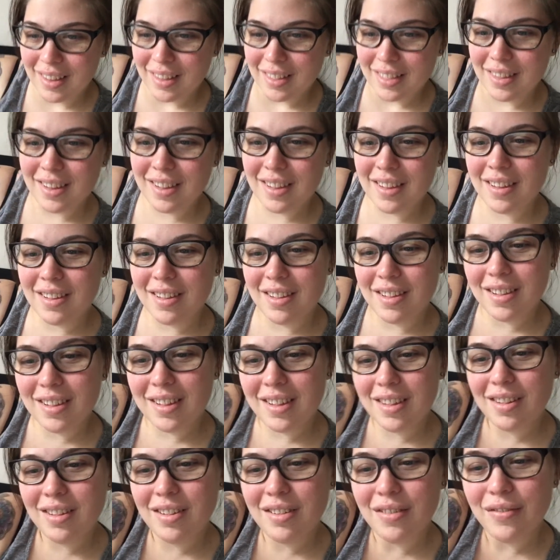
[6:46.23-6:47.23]
this is
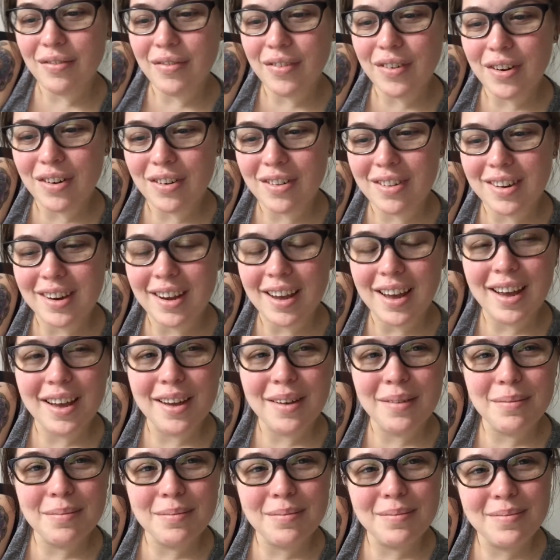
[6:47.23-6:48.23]
this is the first
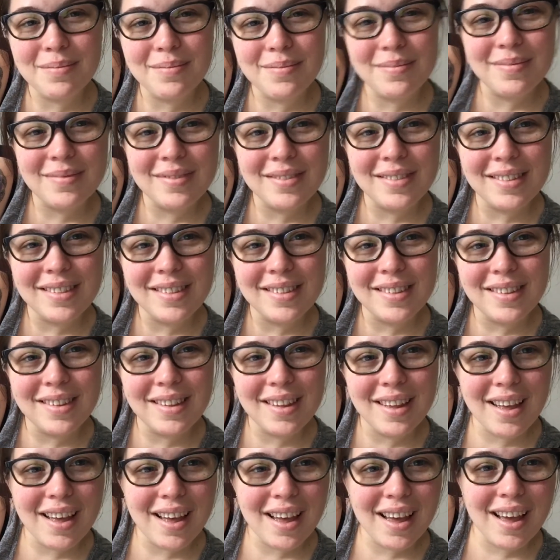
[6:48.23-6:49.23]
time,
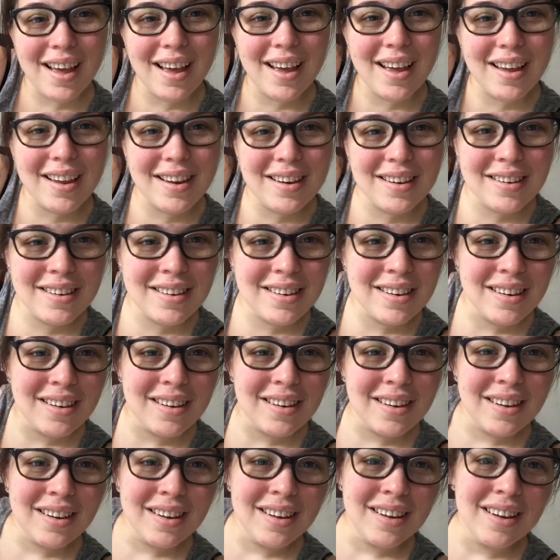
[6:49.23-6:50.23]
and
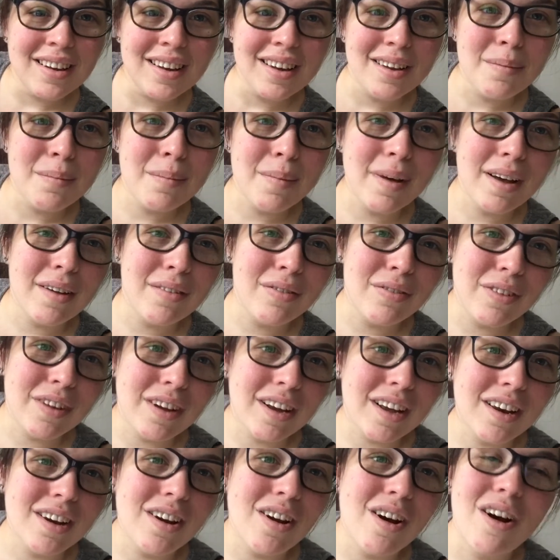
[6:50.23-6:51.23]
my
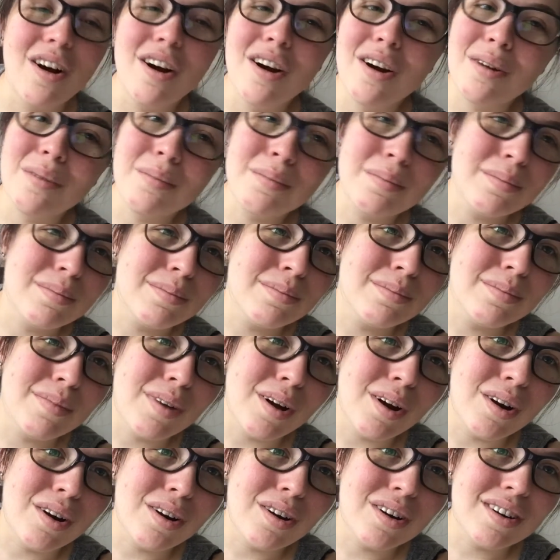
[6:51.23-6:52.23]
freaking arm
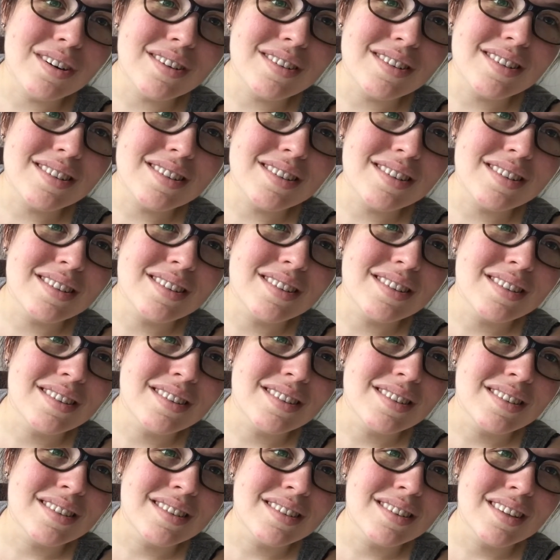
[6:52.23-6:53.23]
hurts.
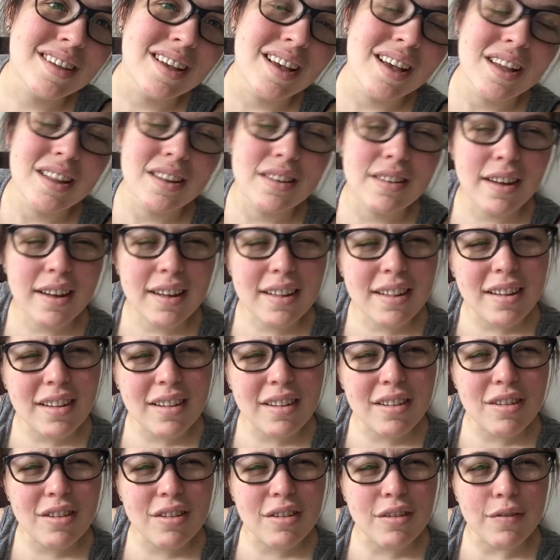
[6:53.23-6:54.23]
Did I say
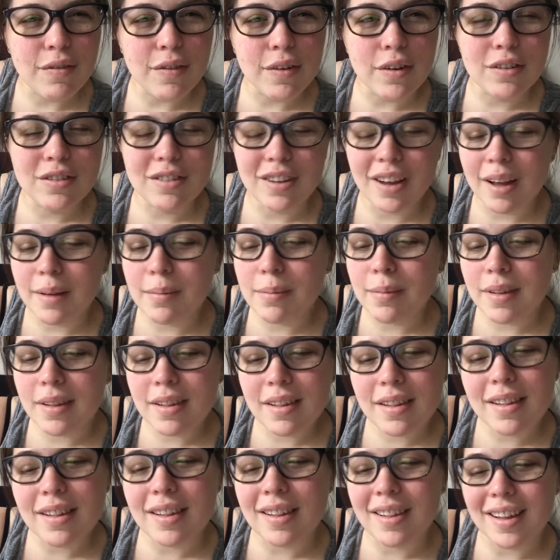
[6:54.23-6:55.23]
this is the first time? This
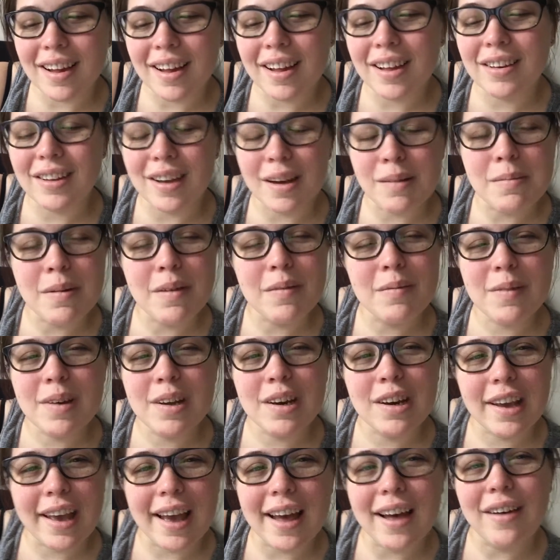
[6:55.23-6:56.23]
is the second time I've made
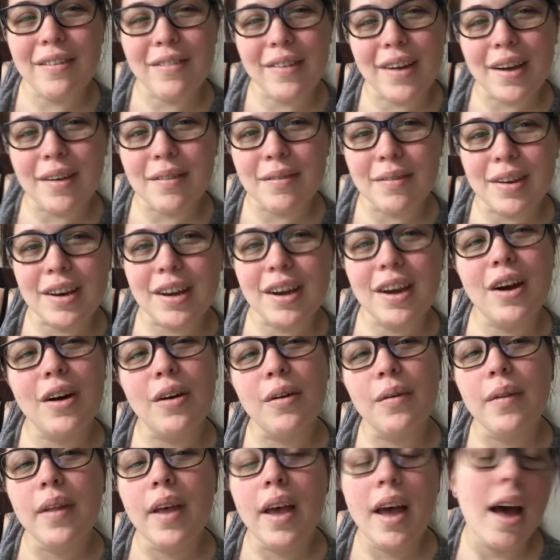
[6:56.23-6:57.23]
a Galavant video.
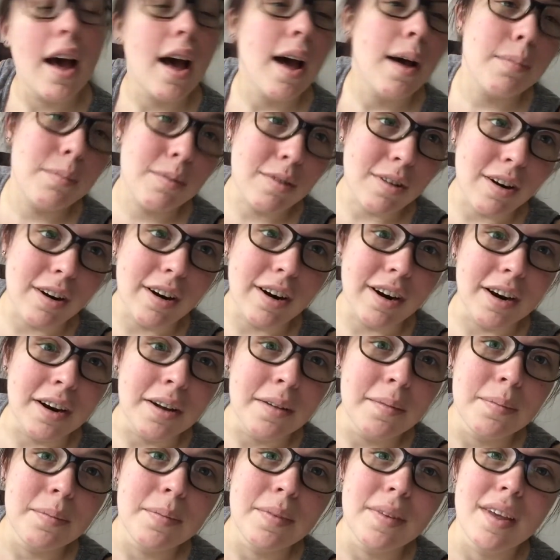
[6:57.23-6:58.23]
I'm sorry.
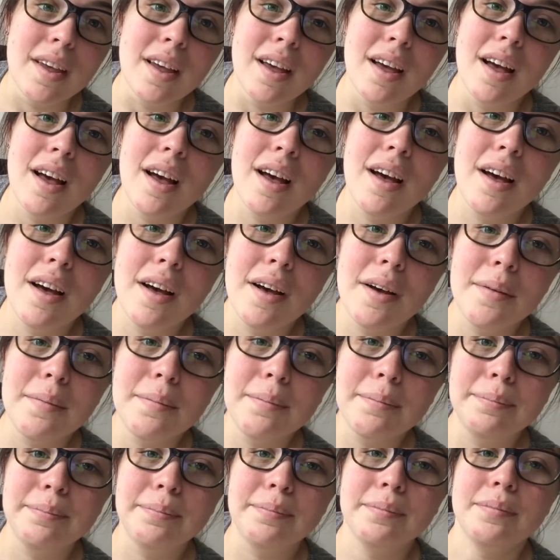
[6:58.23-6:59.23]

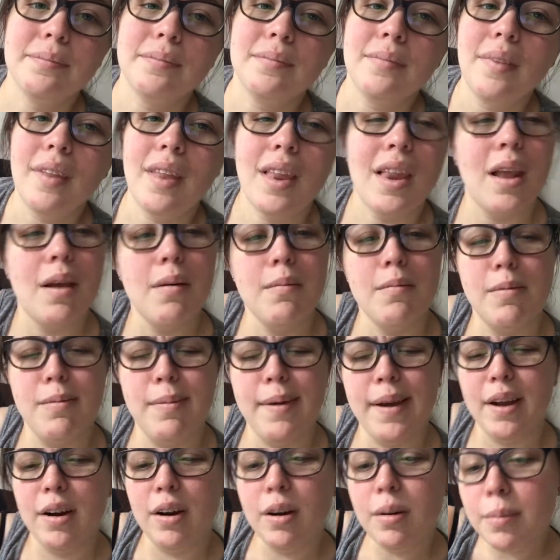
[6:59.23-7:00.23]
Um, but
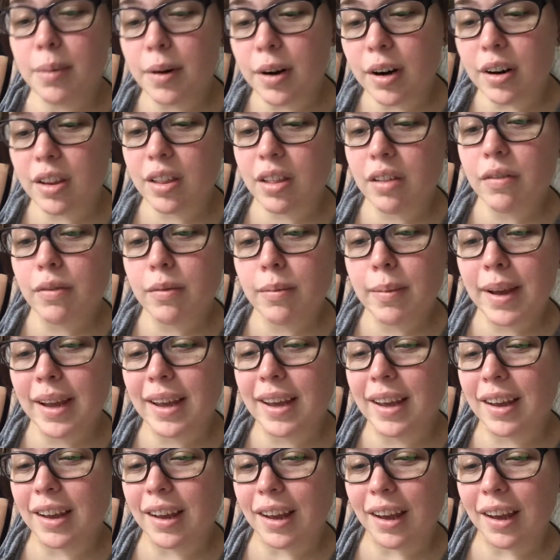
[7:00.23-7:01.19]
my arm hurts from making